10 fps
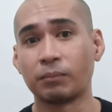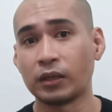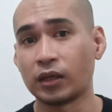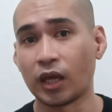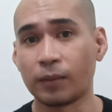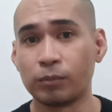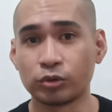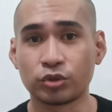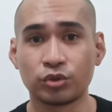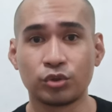and being
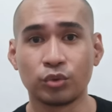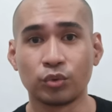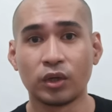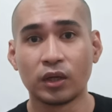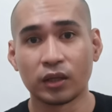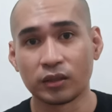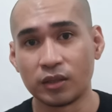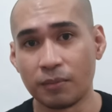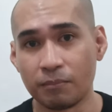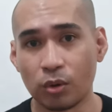able to do
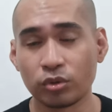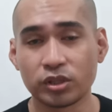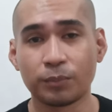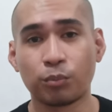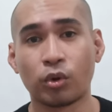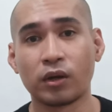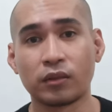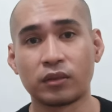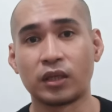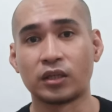the most
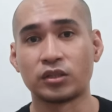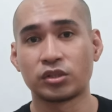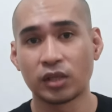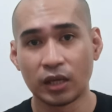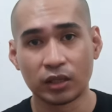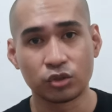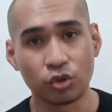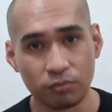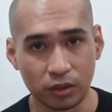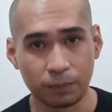important things
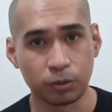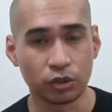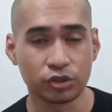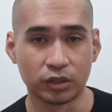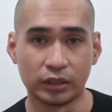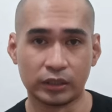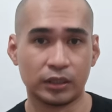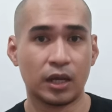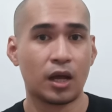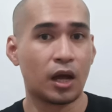to me
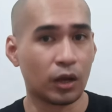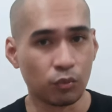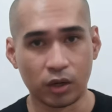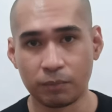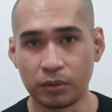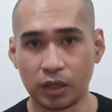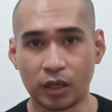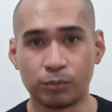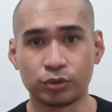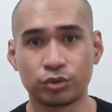personally. I want to
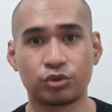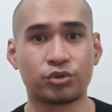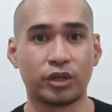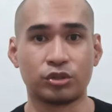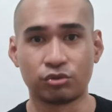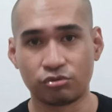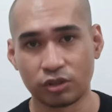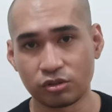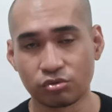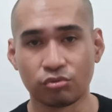be able to train
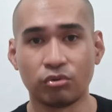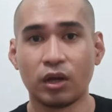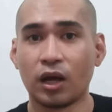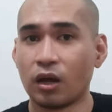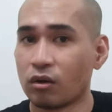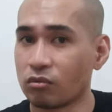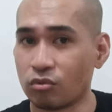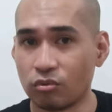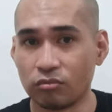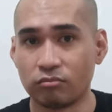jiu-jitsu.
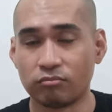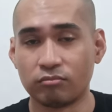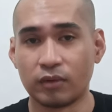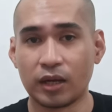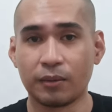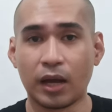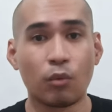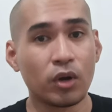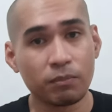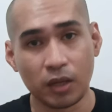
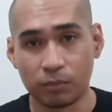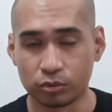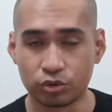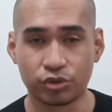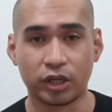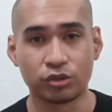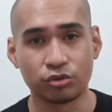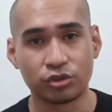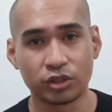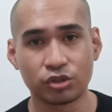I want to be able to train
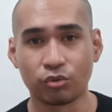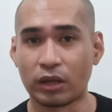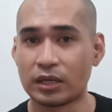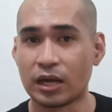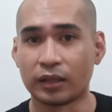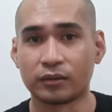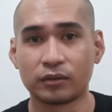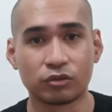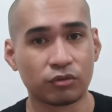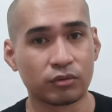jiu-jitsu and
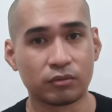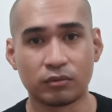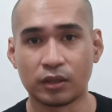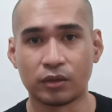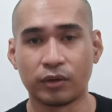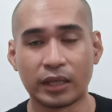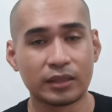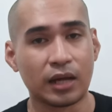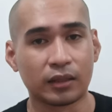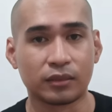
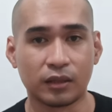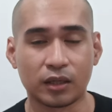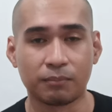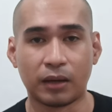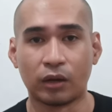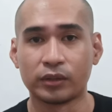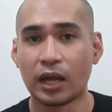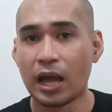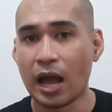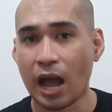not think about
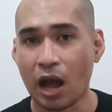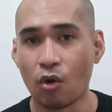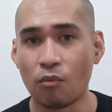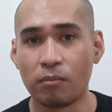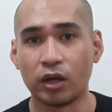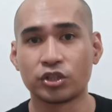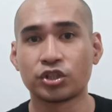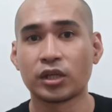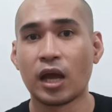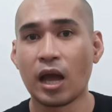how
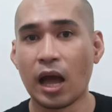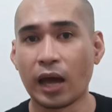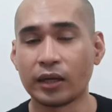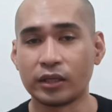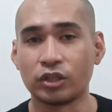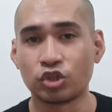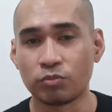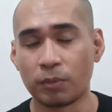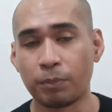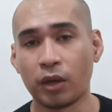much I need
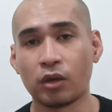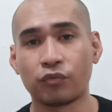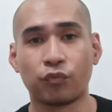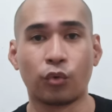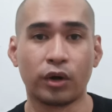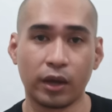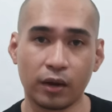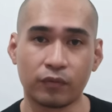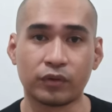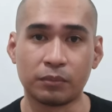to be paying for
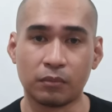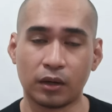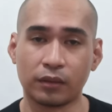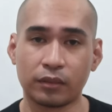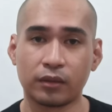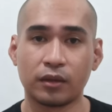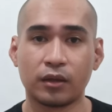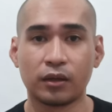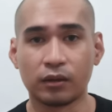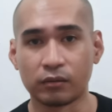every month.
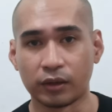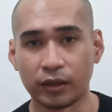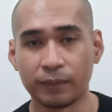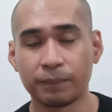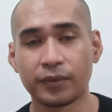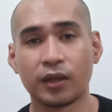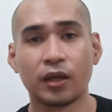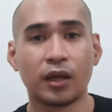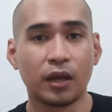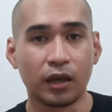Okay?
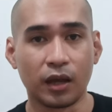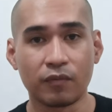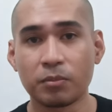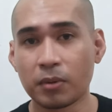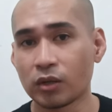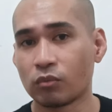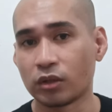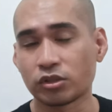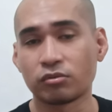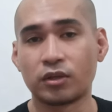Everybody
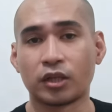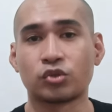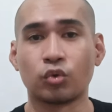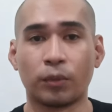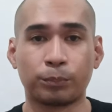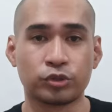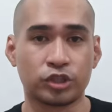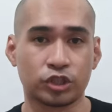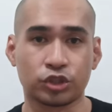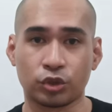wants to get to a
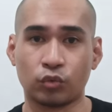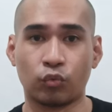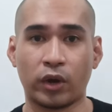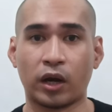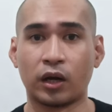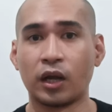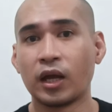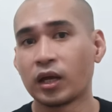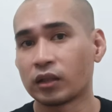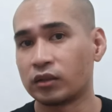position where
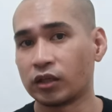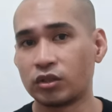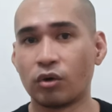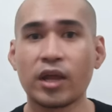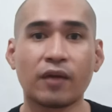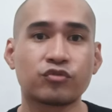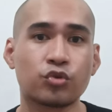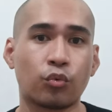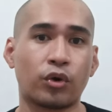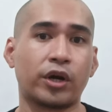they don't have
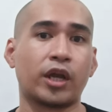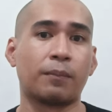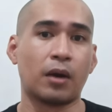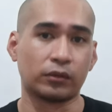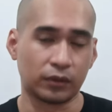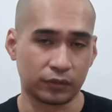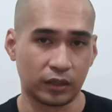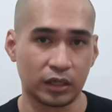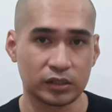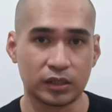to worry about the
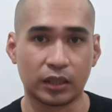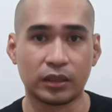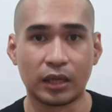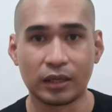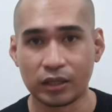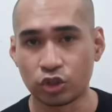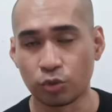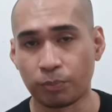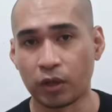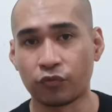things that they need
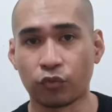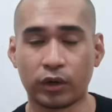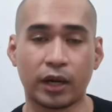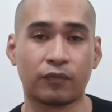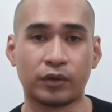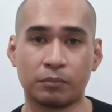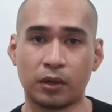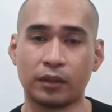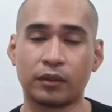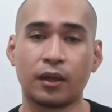to pay for every
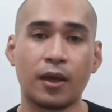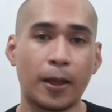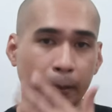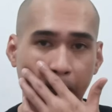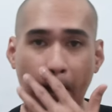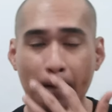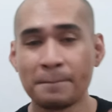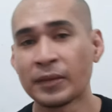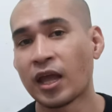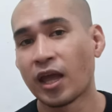month. Diba?
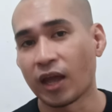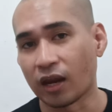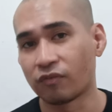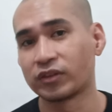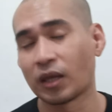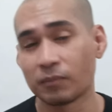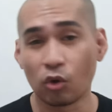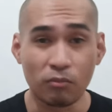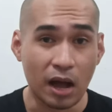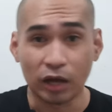Every time
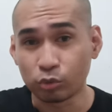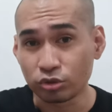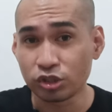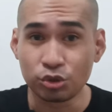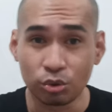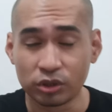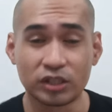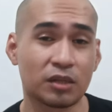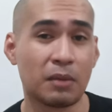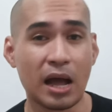na kumangatok si
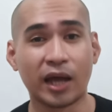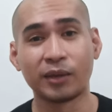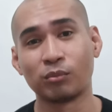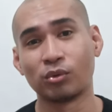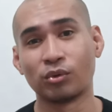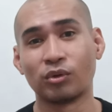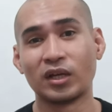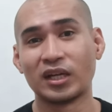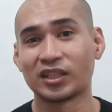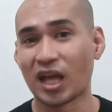Judith sa bahay mo,
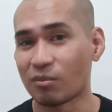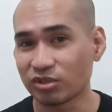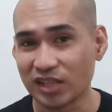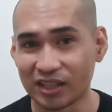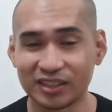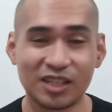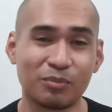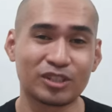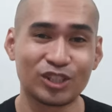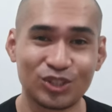tapos
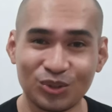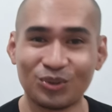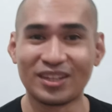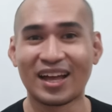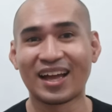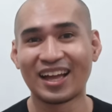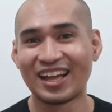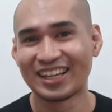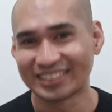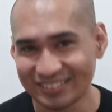dadating pa si Jonah,
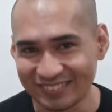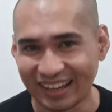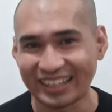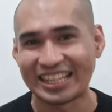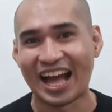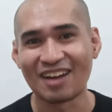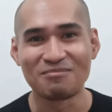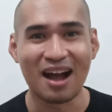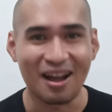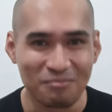di ba,
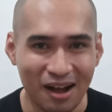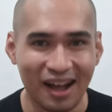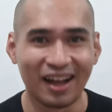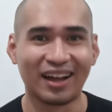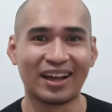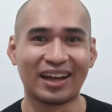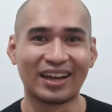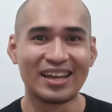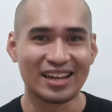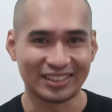kinakabakabang
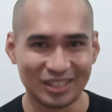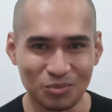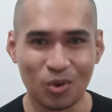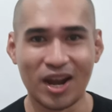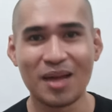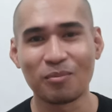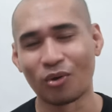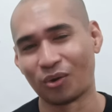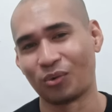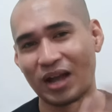ka, hindi mo alam
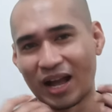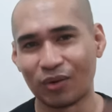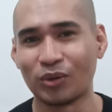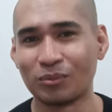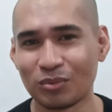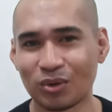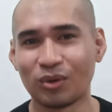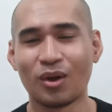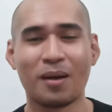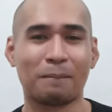kung anong gagawin
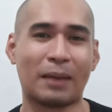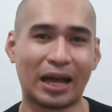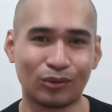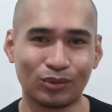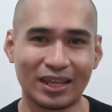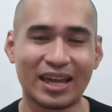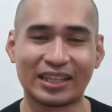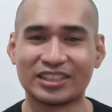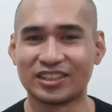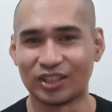mo. Paano na
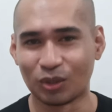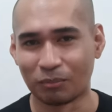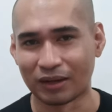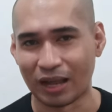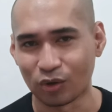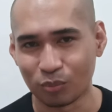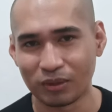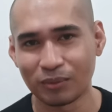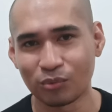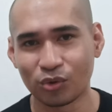yan? Andiyan na yung Meralco
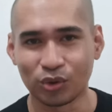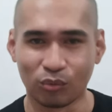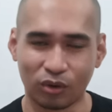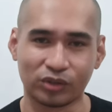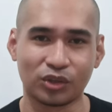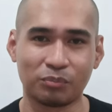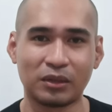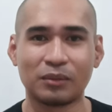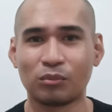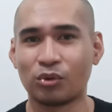bill mo, yung water
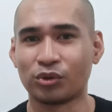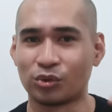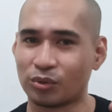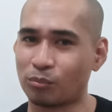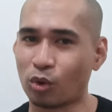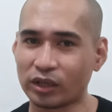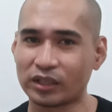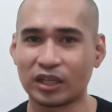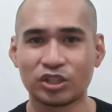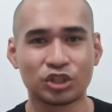bill mo, your
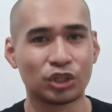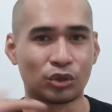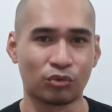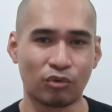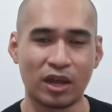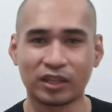mortgage, your